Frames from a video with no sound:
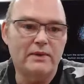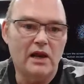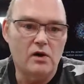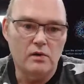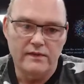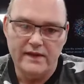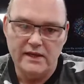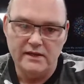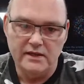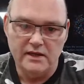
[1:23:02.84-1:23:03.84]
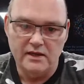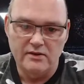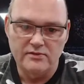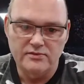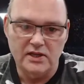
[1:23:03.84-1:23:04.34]
below
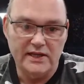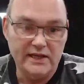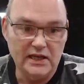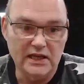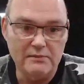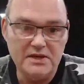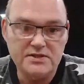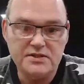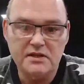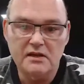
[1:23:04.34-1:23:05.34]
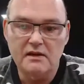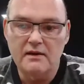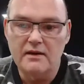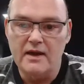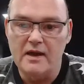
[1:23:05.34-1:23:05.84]
the legal limits
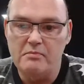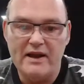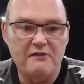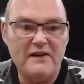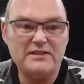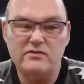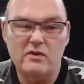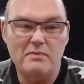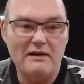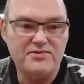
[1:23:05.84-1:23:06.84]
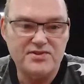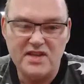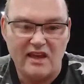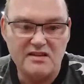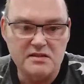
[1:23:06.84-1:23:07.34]
by a factor of about
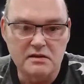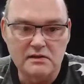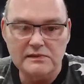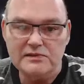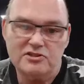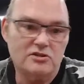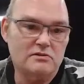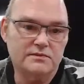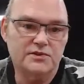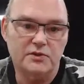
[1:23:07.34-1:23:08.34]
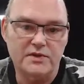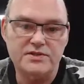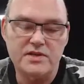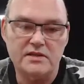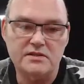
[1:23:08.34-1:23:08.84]
6. So
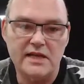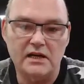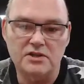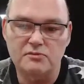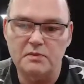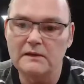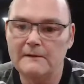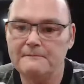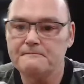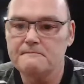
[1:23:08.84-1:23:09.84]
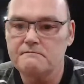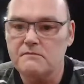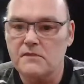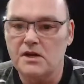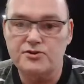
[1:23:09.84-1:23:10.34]
it's negligible.
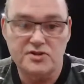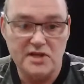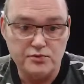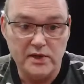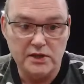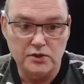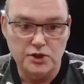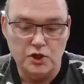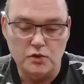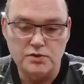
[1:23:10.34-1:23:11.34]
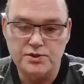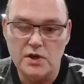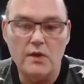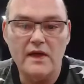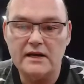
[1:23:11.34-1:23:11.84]
So that's really good news.
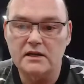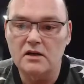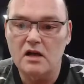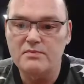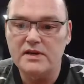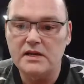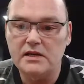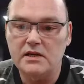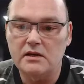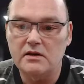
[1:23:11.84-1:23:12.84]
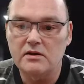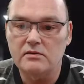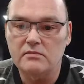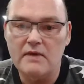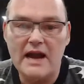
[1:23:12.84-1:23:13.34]
So that can all be
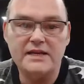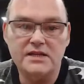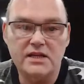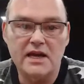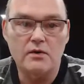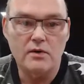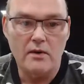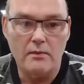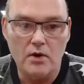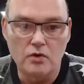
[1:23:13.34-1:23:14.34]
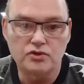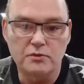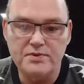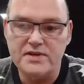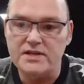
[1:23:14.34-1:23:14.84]
marketed out
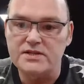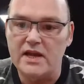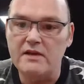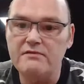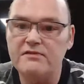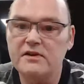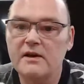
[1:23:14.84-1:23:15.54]
100% safe,